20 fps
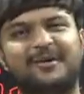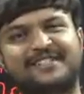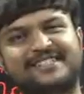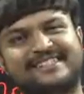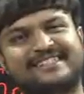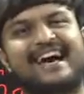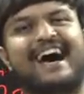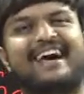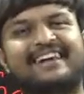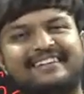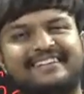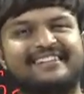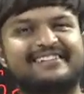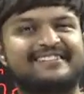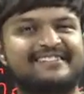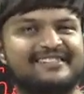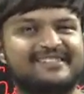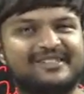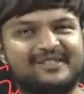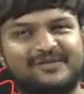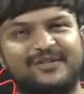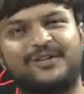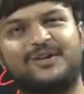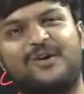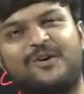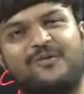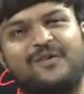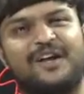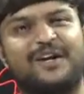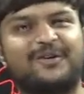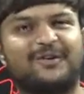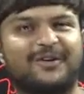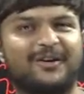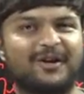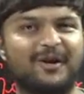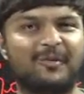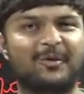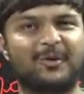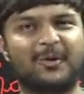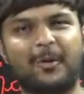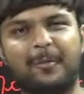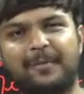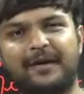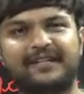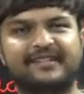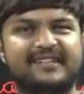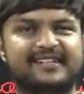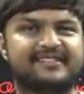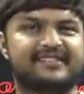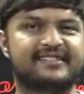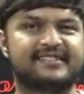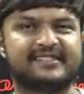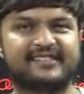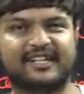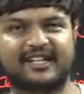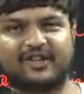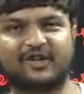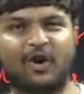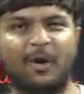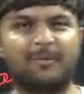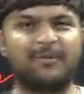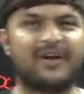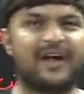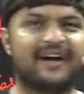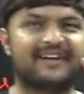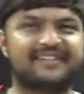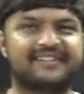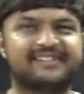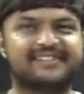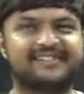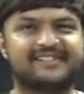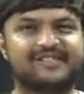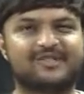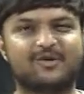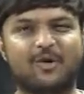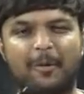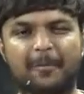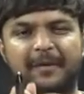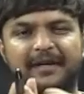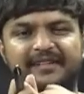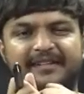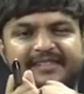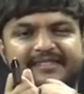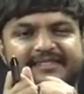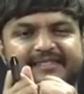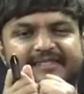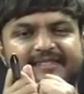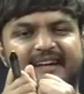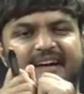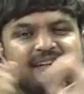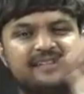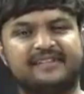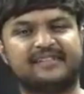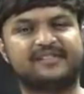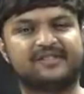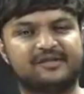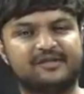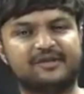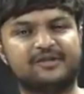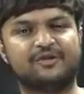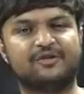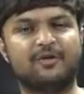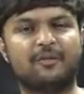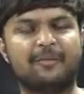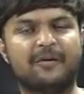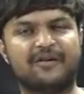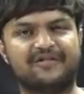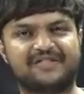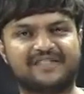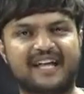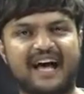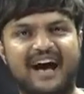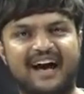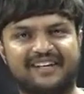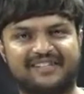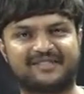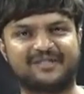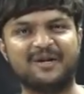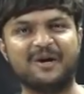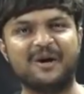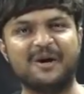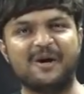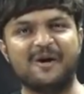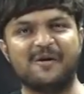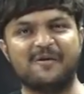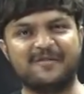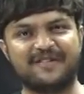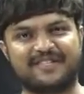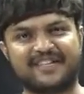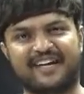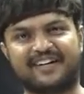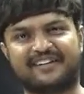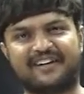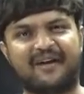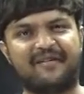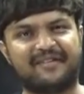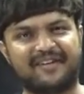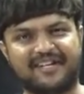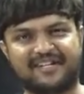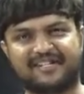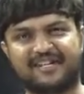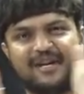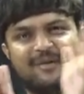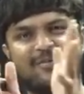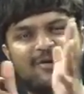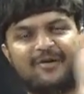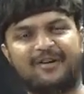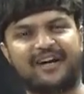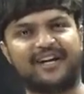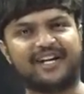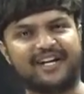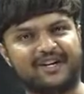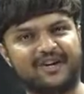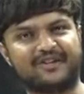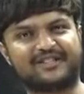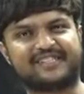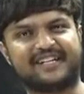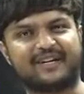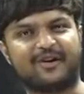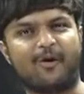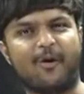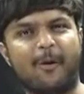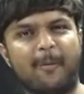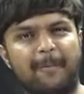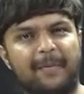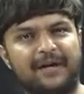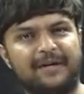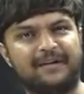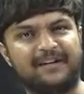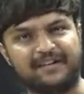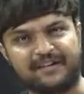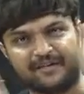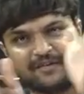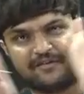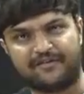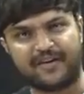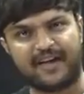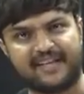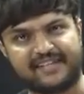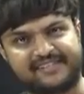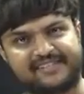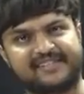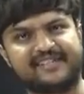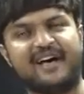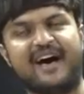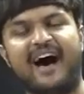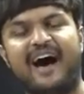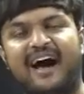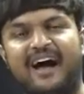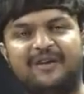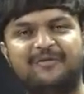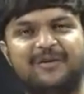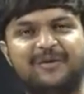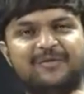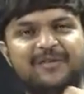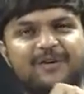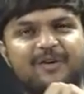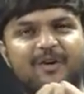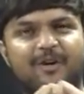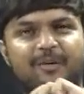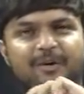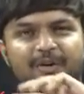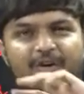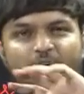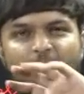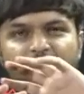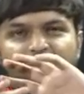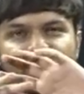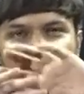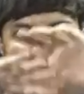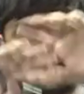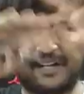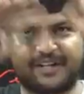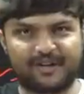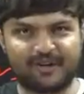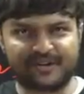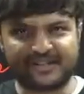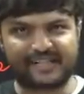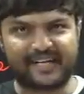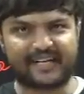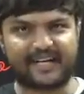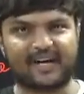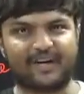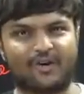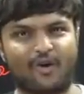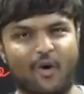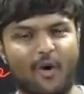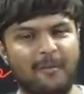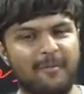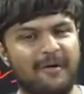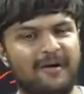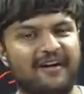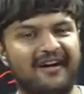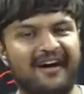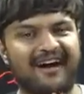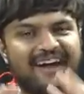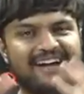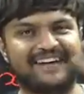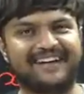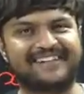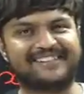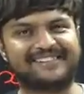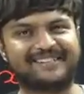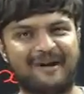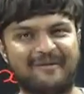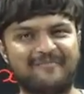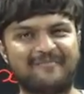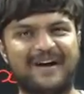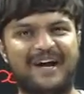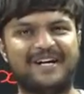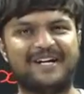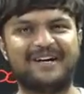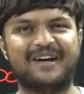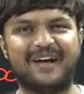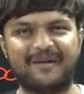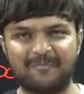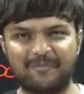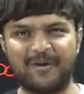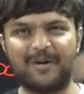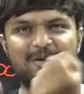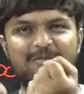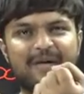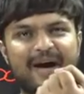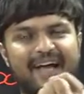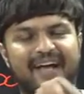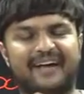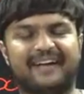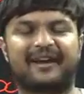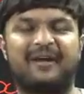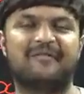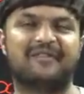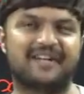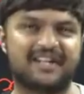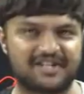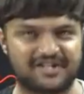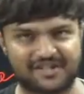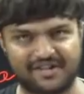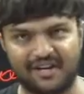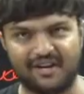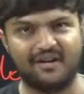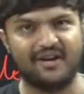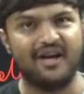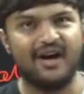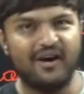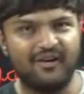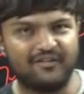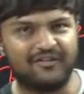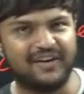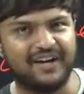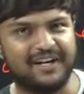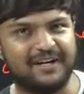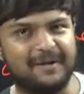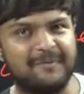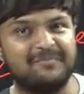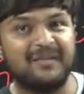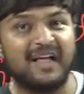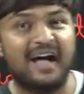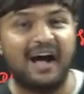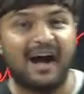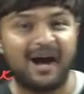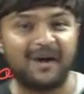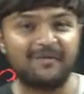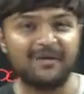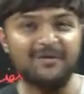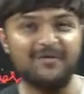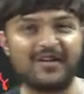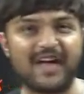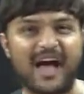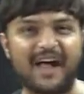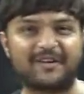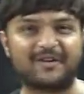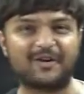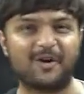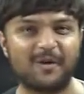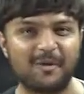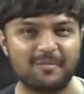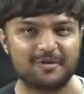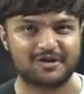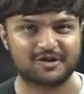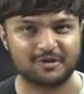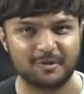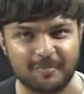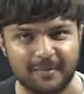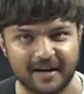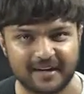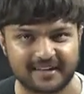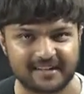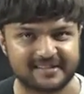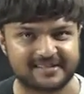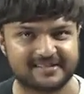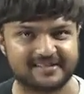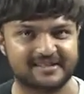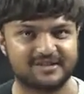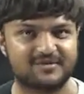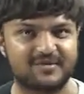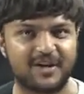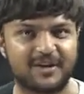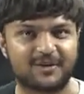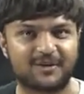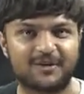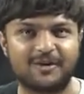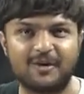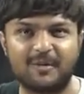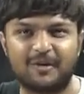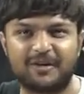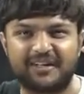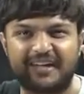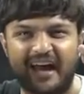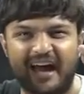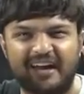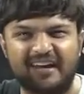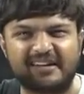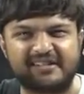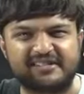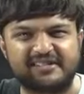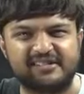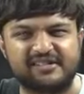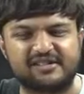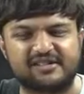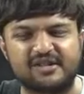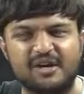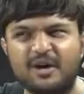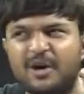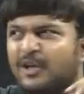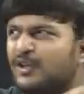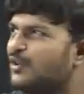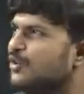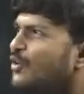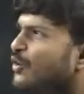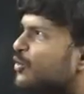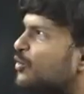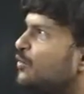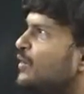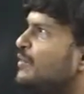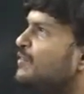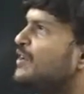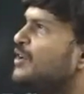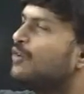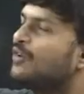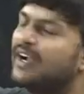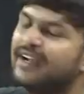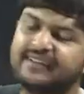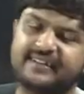star clusters, we are talking about open clusters and globular clusters. Open clusters are this group of stars which are gravitationally bound and it looks like an open face. And when we talk about globular, it looks like a globe and it is combined, pulled by a gravitational field. And when we talk about superclusters, we are talking about galaxies. You know, when we look at the